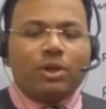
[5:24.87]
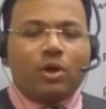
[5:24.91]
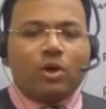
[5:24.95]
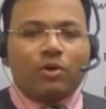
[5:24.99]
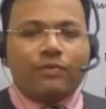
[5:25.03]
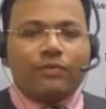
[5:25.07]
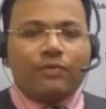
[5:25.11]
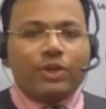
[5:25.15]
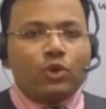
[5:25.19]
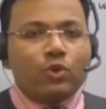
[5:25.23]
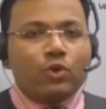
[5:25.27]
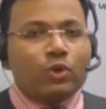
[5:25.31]
or
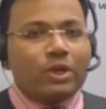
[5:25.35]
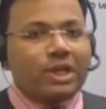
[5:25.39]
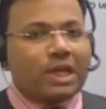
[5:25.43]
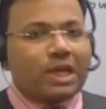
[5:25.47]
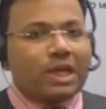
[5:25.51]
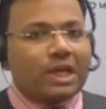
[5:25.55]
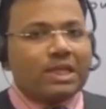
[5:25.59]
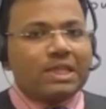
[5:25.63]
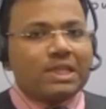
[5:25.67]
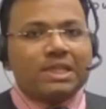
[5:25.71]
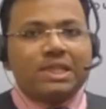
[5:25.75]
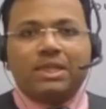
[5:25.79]
we don't
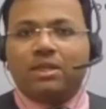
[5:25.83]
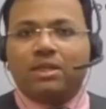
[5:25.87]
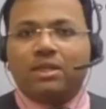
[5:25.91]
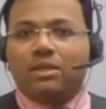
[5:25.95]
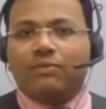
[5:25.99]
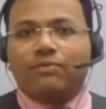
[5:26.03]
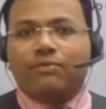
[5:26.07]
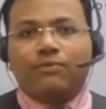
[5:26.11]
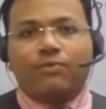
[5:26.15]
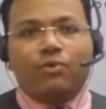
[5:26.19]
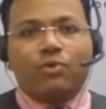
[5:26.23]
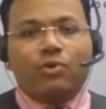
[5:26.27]
consider
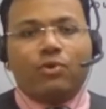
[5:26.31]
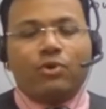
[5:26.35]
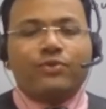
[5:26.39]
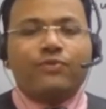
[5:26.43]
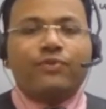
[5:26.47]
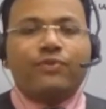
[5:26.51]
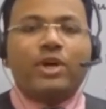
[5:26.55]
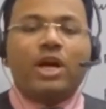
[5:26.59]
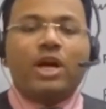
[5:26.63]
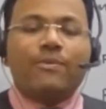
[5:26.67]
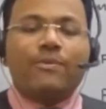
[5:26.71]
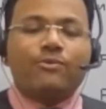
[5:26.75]
force,
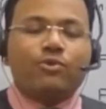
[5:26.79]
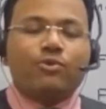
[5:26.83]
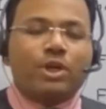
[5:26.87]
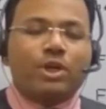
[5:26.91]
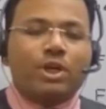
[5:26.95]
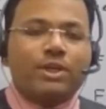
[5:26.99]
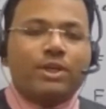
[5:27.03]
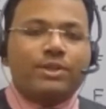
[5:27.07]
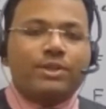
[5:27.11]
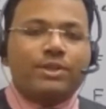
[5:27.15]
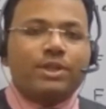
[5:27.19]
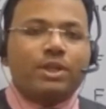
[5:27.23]
we have to
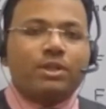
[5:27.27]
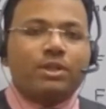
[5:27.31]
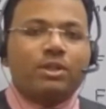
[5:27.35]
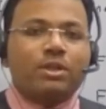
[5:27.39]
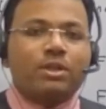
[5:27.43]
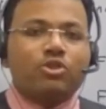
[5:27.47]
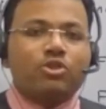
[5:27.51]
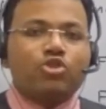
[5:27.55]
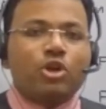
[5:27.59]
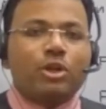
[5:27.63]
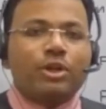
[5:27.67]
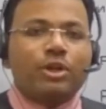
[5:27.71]
consider the
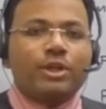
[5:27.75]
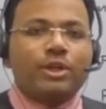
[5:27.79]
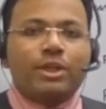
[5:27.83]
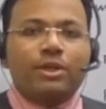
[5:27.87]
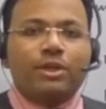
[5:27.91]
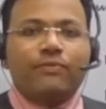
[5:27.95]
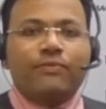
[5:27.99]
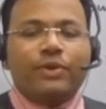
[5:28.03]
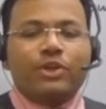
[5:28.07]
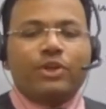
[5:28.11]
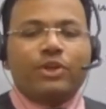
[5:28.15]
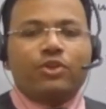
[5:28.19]
turning
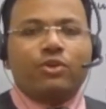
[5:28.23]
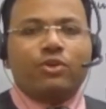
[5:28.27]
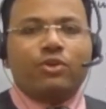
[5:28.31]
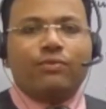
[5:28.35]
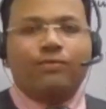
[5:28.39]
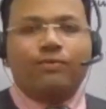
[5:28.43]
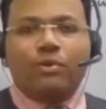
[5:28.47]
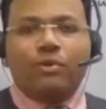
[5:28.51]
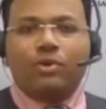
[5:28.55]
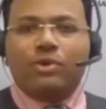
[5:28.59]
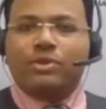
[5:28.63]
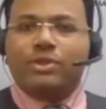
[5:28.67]
effect of
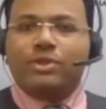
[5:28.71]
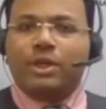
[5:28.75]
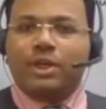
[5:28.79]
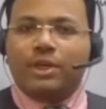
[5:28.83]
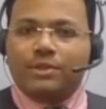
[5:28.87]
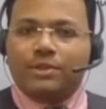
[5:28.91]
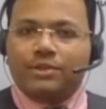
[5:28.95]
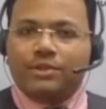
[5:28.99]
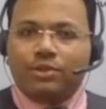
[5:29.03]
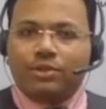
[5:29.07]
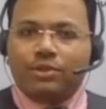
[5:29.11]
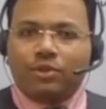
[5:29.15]
force, that
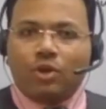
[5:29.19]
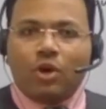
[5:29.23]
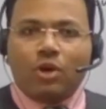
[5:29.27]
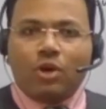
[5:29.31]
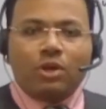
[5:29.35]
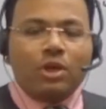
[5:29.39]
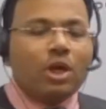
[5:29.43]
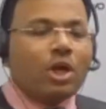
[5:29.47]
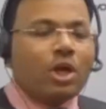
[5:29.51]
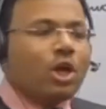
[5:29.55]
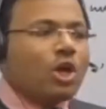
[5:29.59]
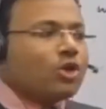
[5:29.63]
is torque.